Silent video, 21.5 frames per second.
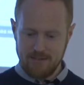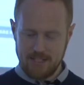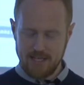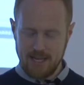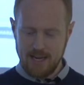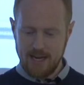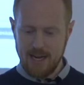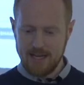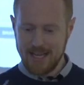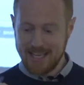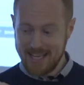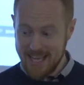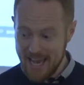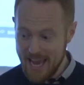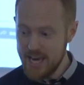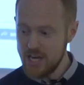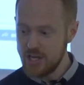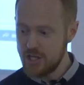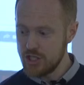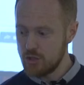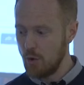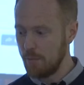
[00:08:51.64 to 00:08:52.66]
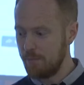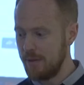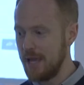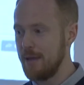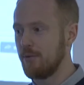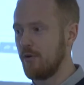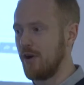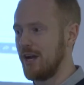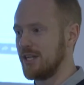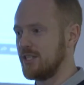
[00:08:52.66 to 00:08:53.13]
us an indication to what
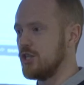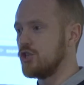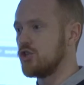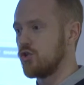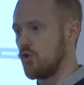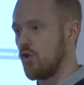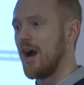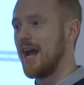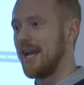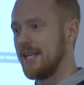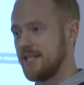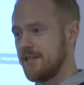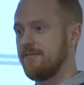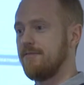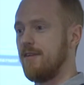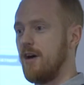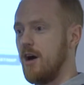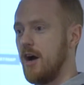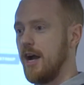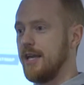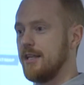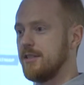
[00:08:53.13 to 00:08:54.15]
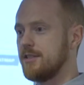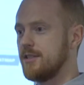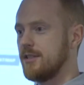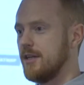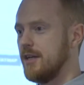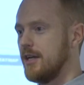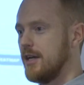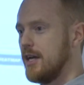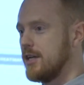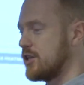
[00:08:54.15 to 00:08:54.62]
people are actually trying to find.
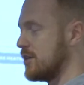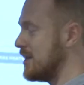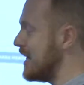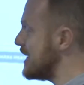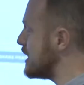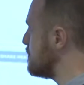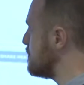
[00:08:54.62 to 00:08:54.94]
So